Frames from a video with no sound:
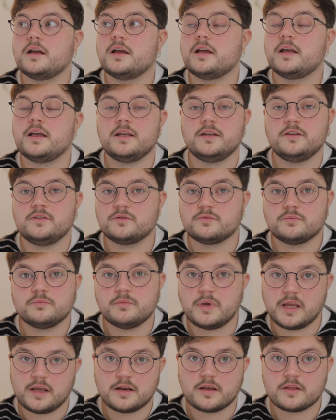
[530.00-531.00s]
he's
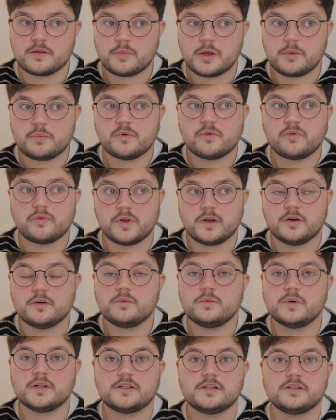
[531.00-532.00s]
made other people
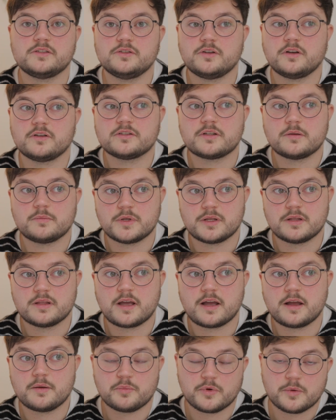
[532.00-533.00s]
feel, which is not something
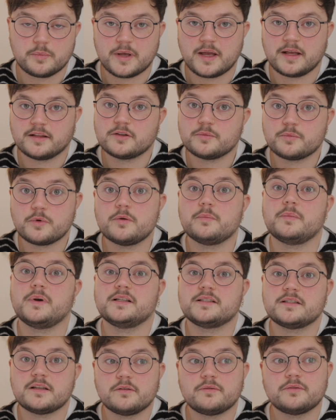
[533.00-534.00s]
that I'm prepared to put
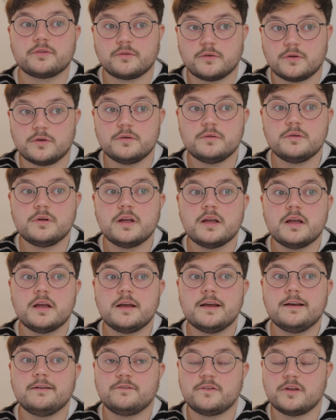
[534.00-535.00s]
myself through
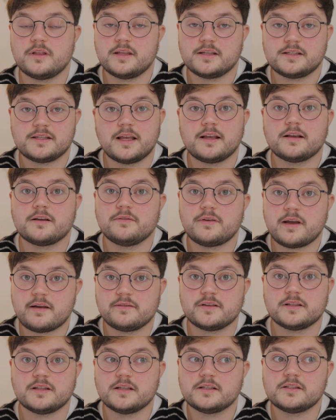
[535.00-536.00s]
for the sake of
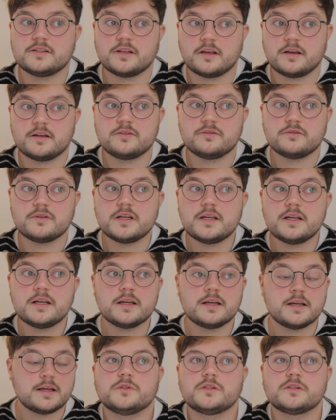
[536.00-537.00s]
having this surgery.
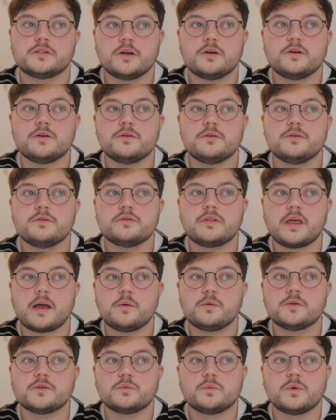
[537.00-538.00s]
So
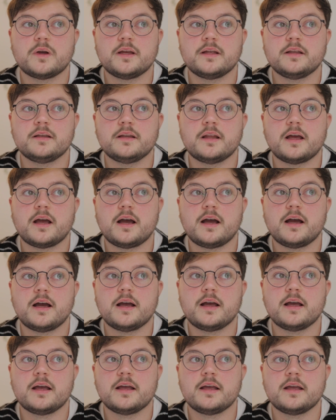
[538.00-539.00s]
that was when
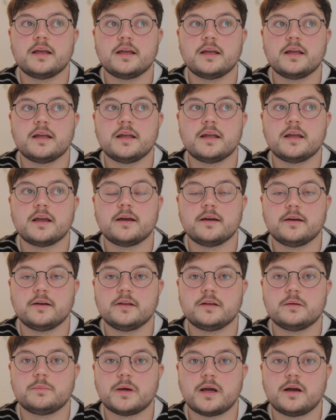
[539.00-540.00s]
I
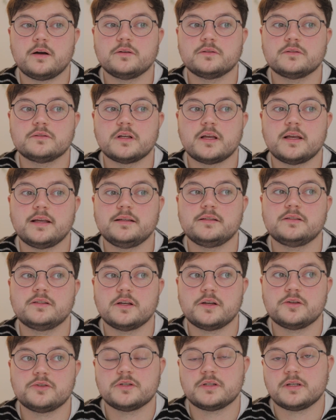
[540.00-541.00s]
heard about a
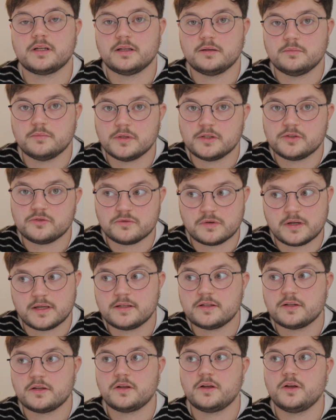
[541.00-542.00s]
surgeon in
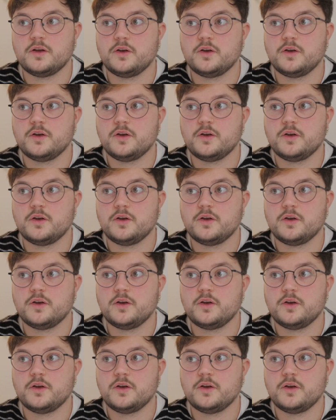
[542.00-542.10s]
Madrid